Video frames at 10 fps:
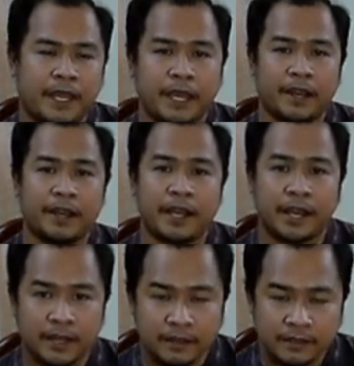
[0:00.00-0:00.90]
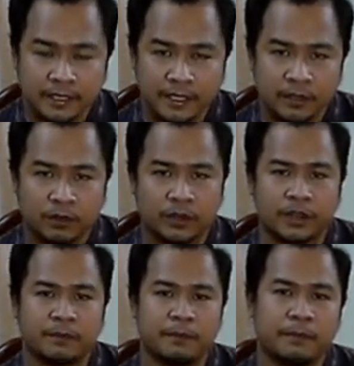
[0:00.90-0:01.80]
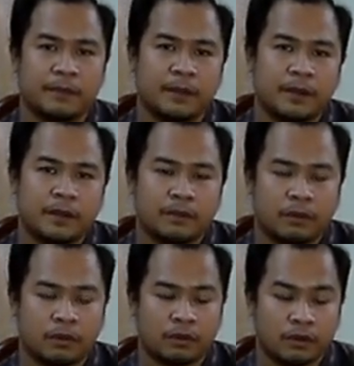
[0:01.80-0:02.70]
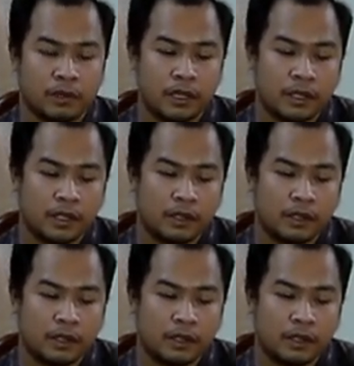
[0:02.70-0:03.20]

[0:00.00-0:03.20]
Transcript: area in the northern pole,